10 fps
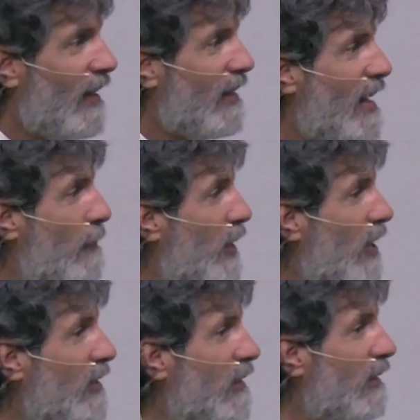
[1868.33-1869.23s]
Not
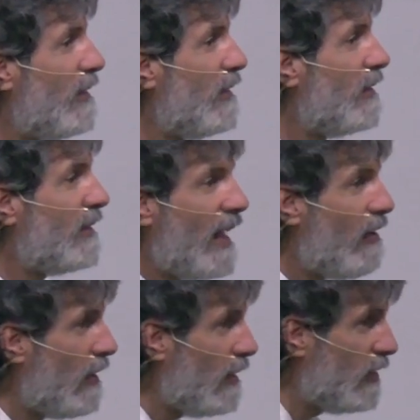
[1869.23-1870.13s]
because
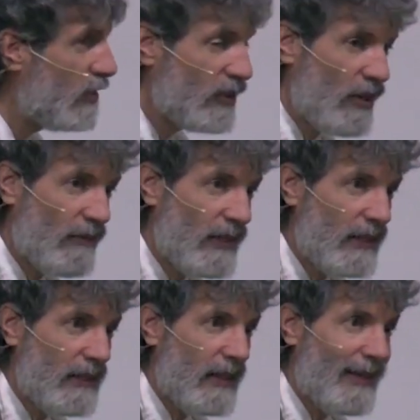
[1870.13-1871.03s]
Sarah deserved
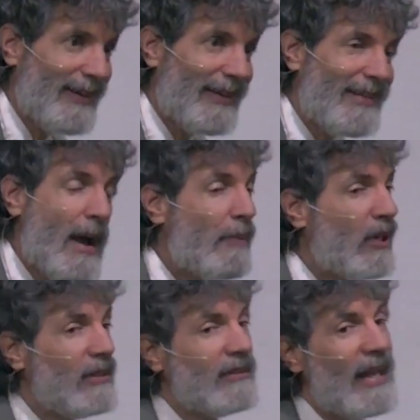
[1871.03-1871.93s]
it, not because